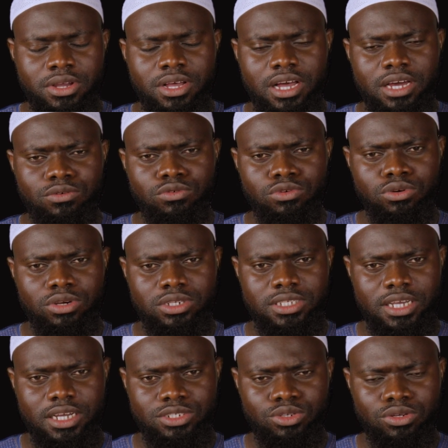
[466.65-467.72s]
And who does
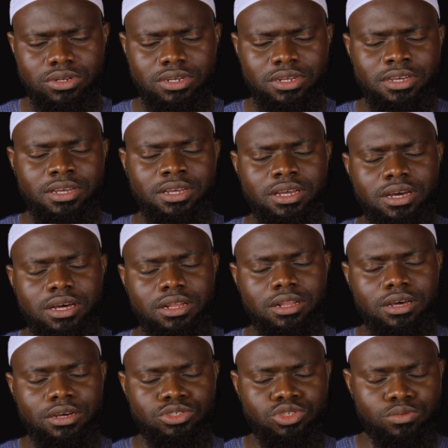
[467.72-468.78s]
the action?
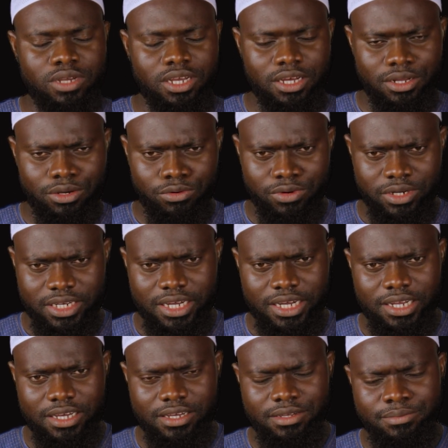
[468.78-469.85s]
Allah subhanahu wa
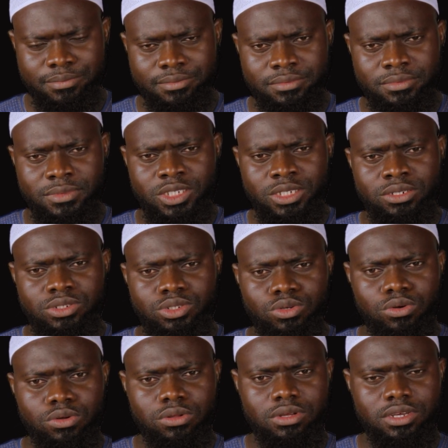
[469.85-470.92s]
ta'ala.
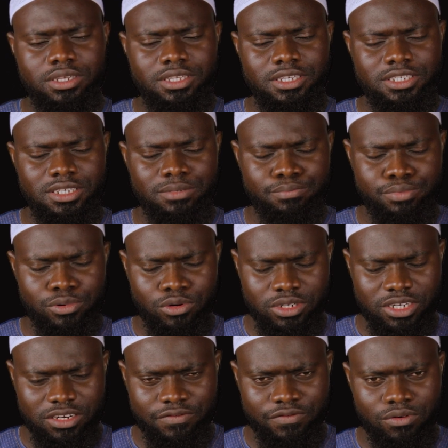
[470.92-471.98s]
So it is
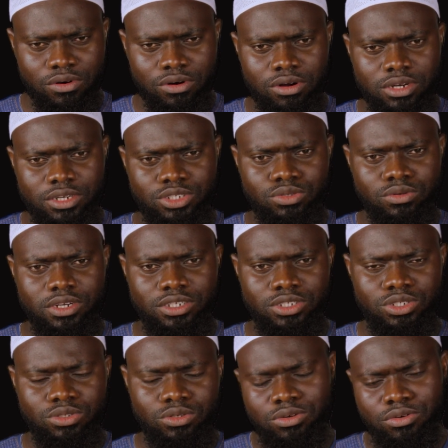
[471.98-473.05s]
important for all the
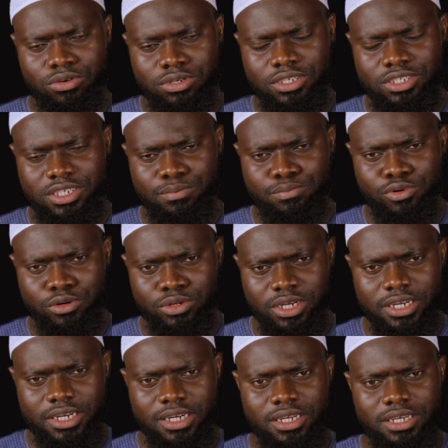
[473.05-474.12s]
students to know these
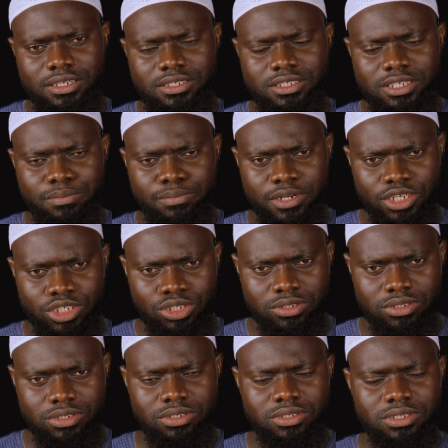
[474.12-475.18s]
important
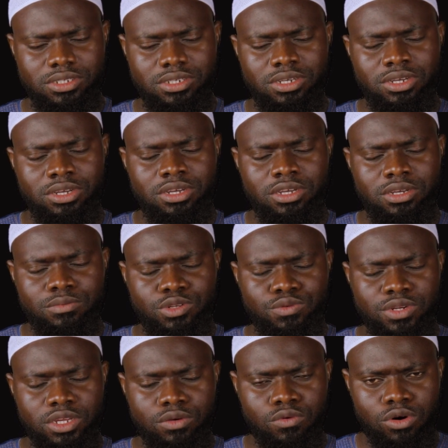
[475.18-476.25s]
separations
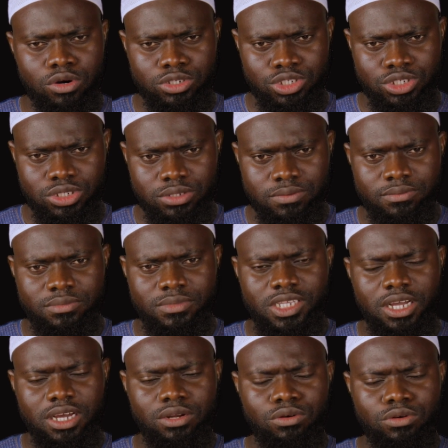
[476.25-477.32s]
between the words
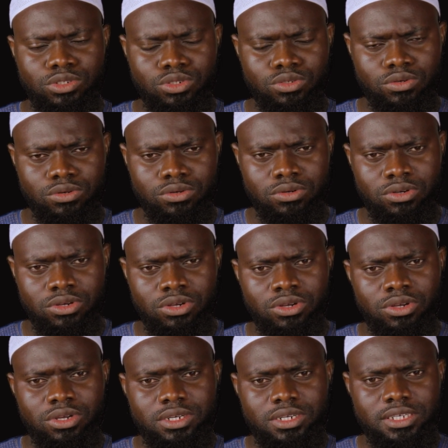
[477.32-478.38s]
and also
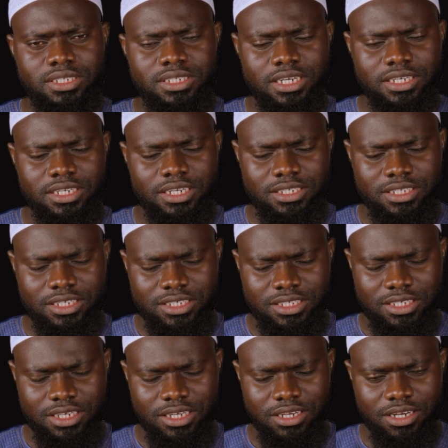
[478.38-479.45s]
the
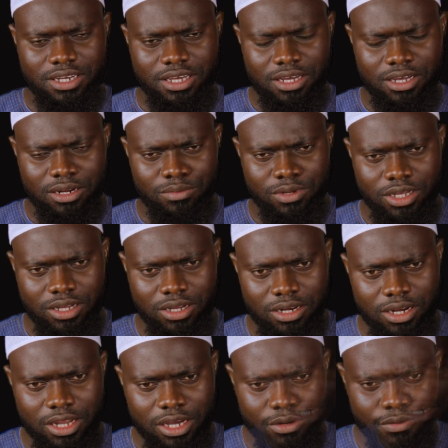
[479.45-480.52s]
sentences in Arabic
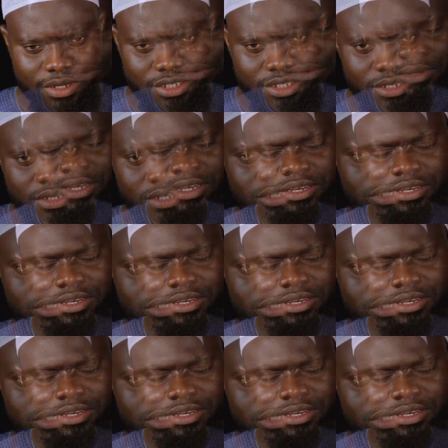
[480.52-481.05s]
language.